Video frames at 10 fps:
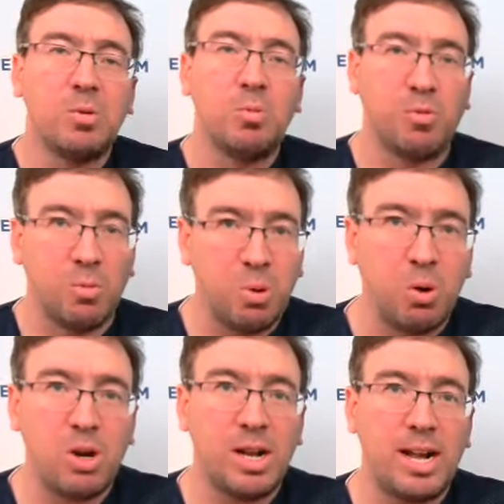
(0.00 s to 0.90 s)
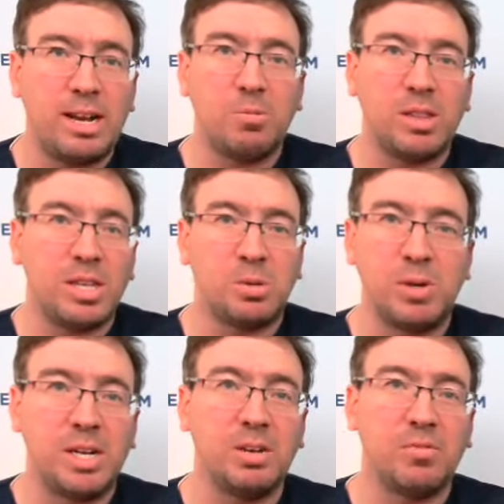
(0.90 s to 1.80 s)
We've reported on it with This
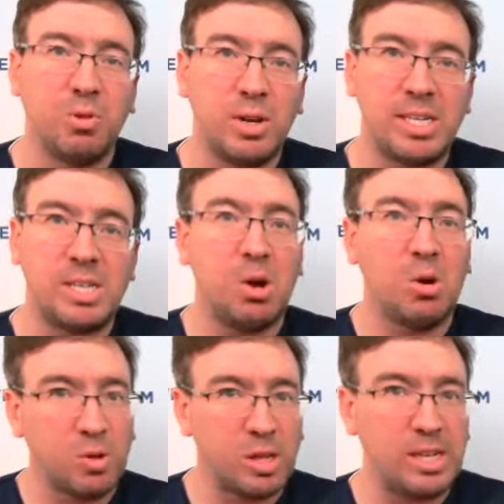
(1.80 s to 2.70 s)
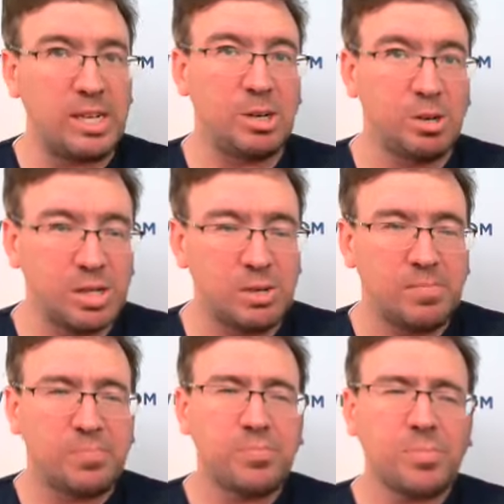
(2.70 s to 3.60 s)
Week in Voice over the years.
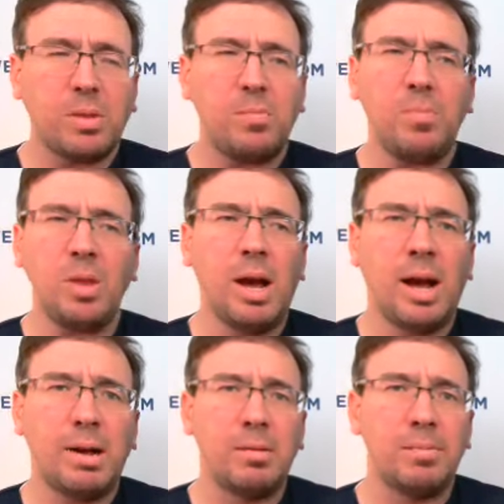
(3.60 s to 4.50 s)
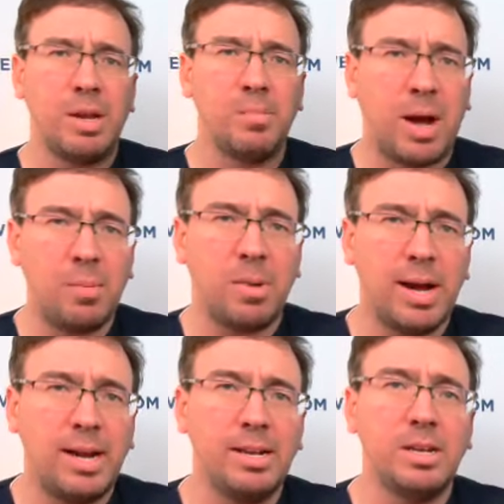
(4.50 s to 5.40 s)
In my
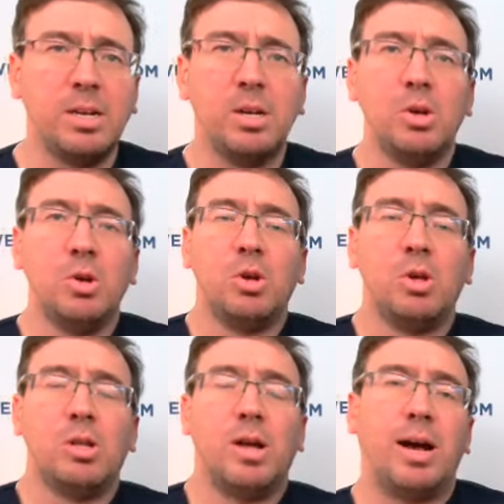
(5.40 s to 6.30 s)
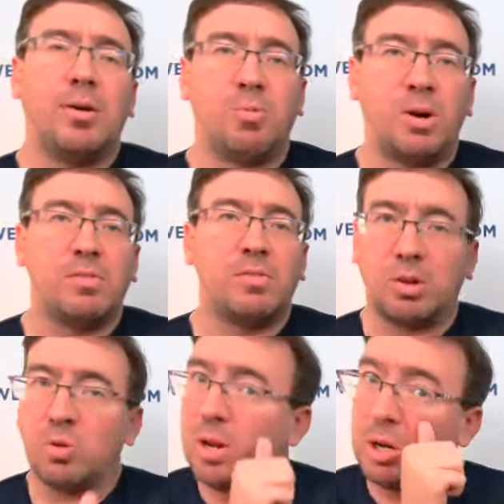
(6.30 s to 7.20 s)
mind, one of the
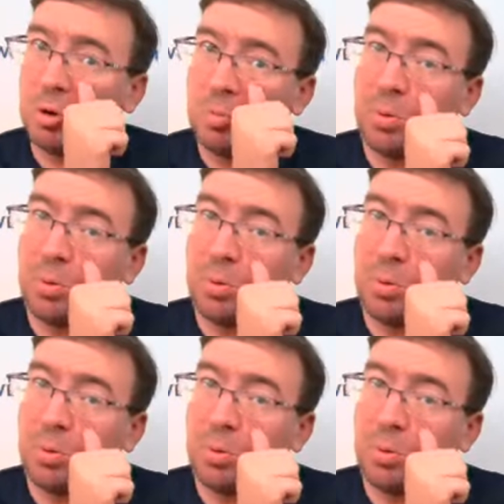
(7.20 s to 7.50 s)
critical